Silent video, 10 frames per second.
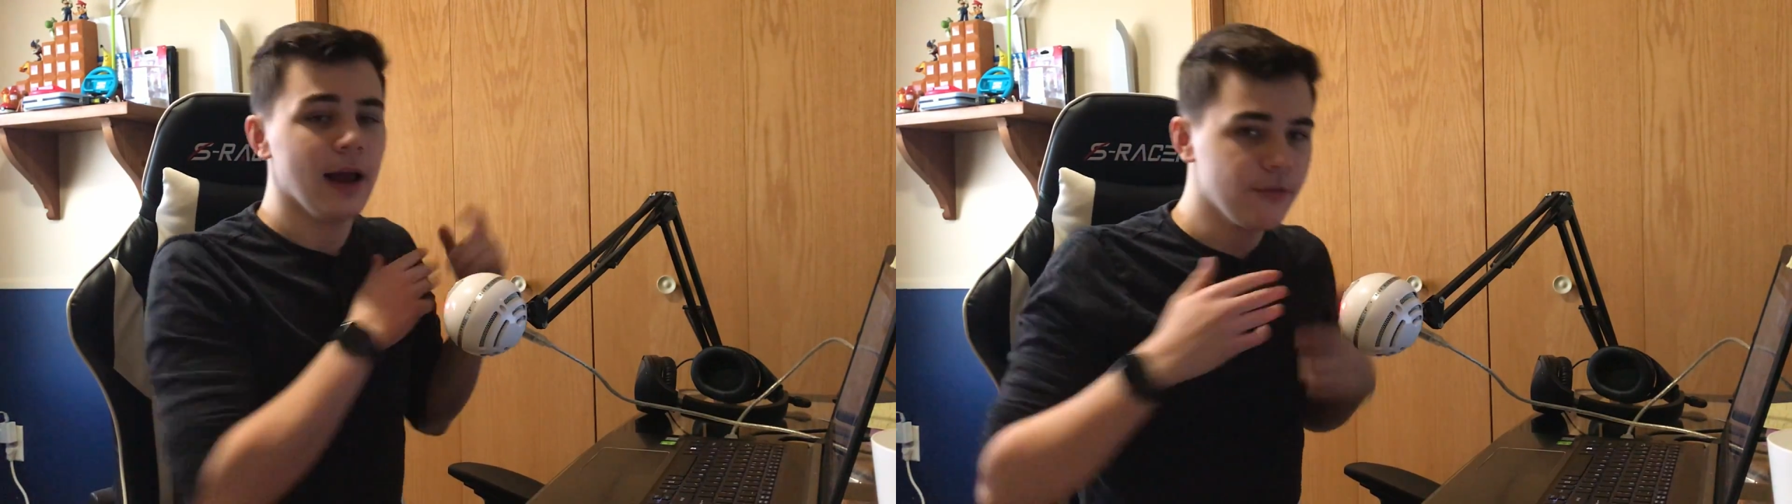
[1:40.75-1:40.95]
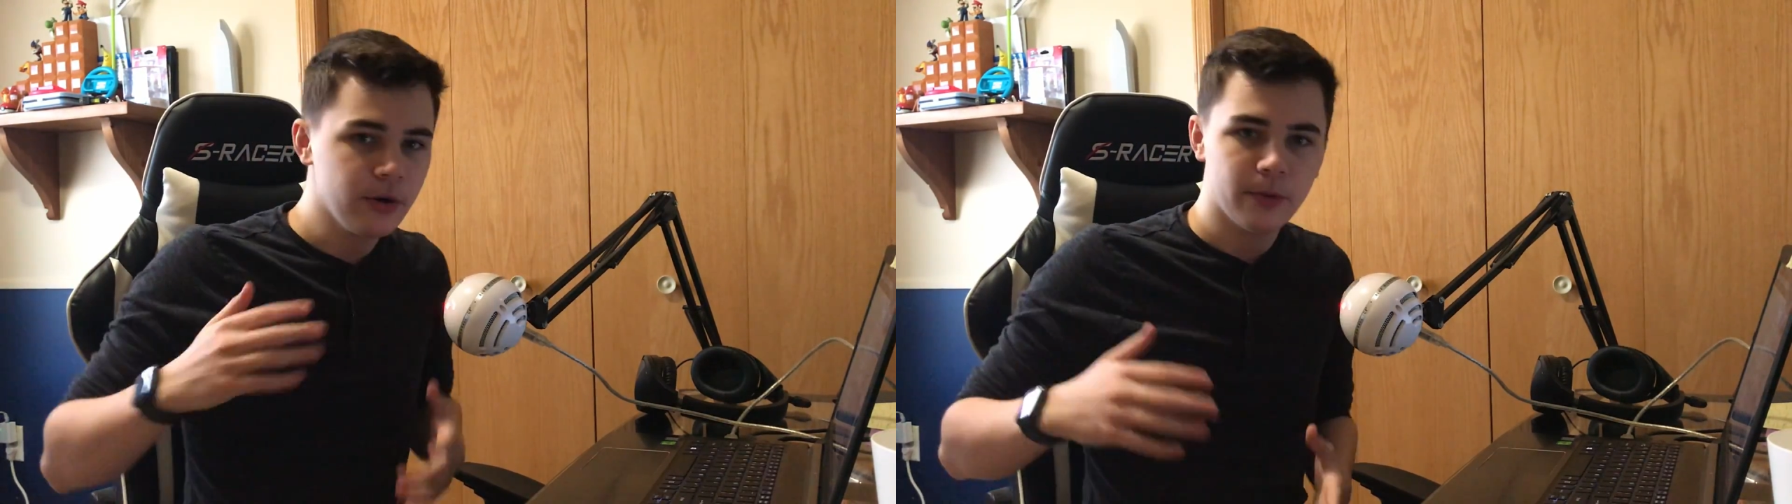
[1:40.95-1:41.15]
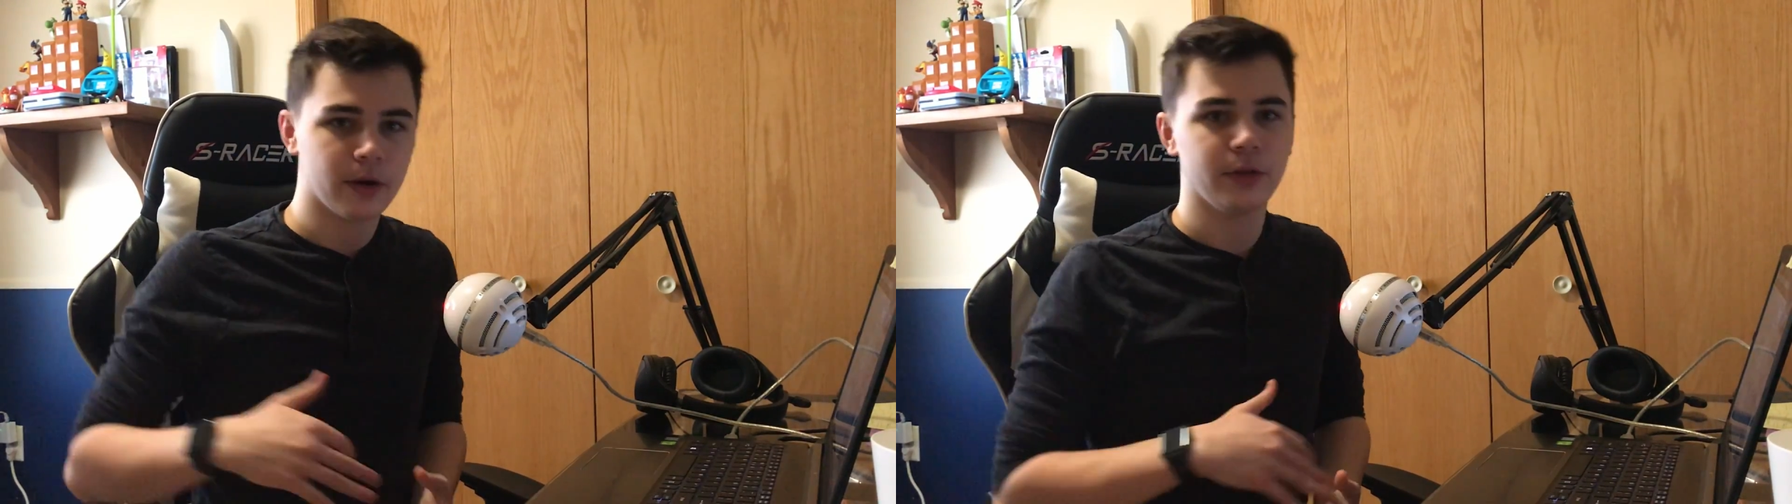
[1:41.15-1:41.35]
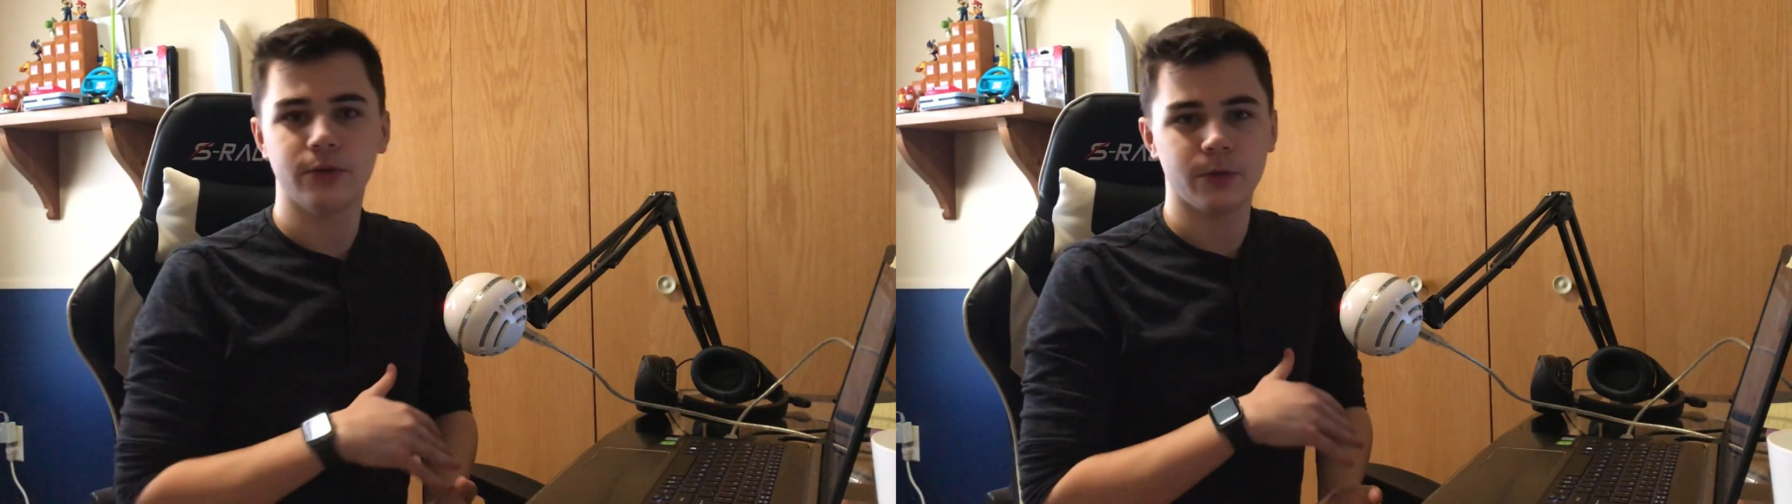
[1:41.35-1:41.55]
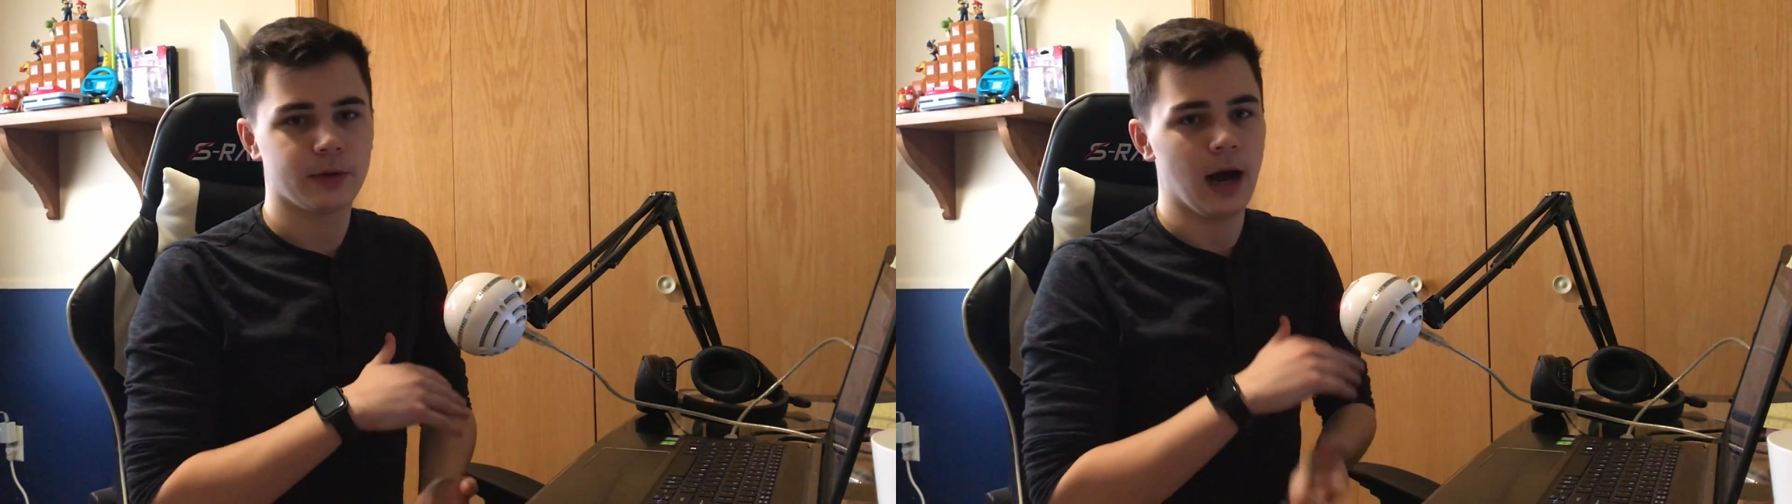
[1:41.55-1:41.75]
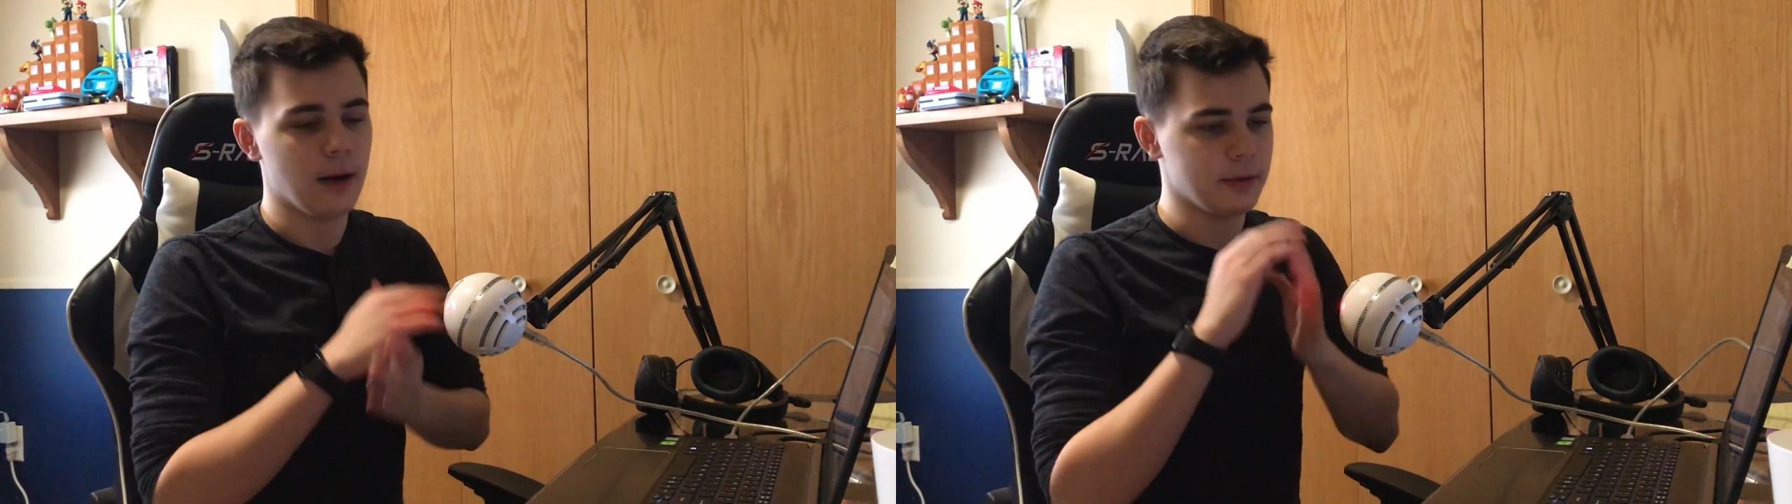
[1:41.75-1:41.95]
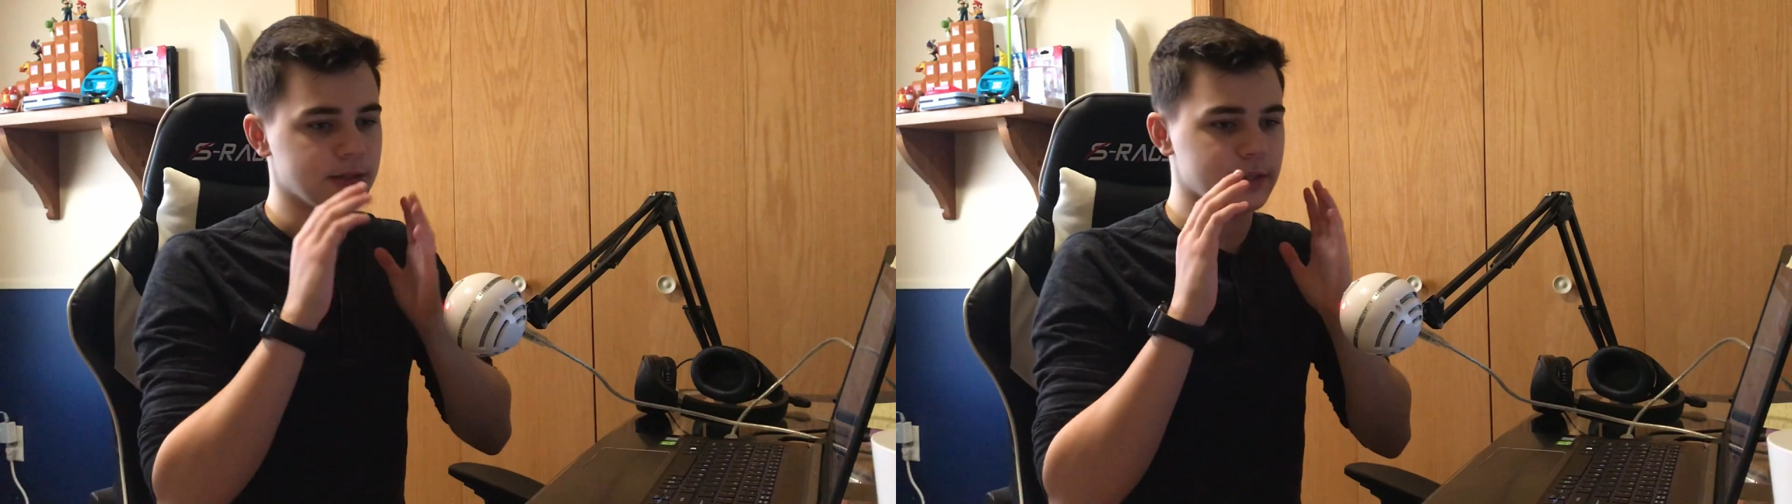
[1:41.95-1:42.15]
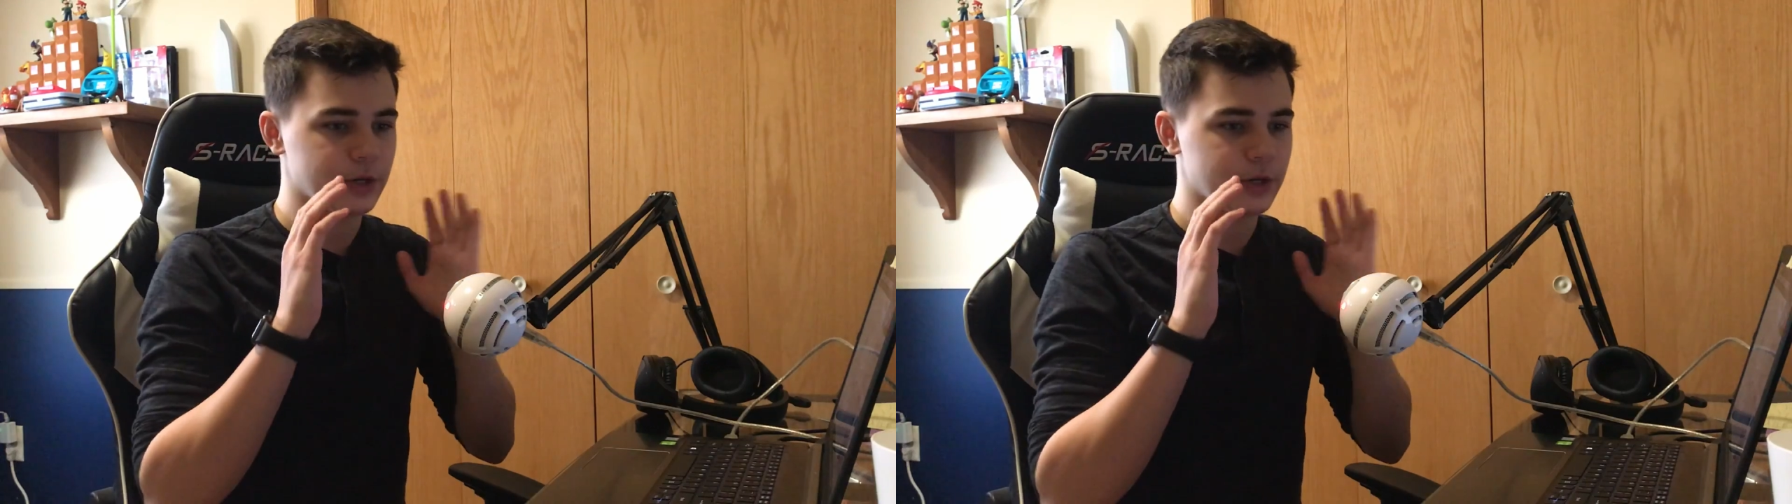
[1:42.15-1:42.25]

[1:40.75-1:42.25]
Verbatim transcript: everywhere on YouTube comments,